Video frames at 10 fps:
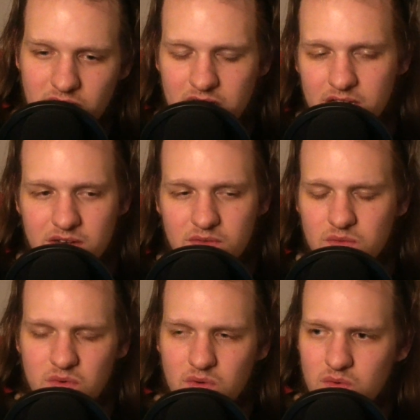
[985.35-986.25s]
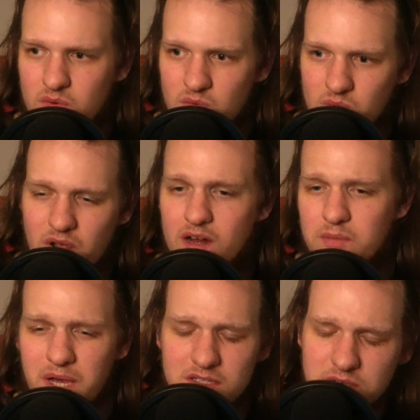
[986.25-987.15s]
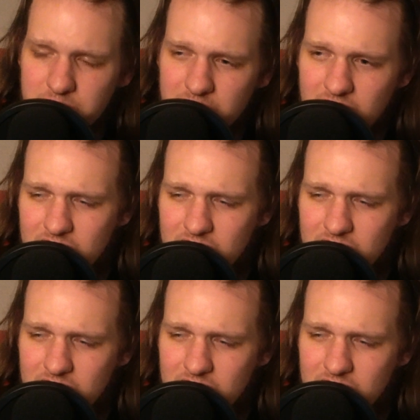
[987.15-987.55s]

They didn't roundabout to me.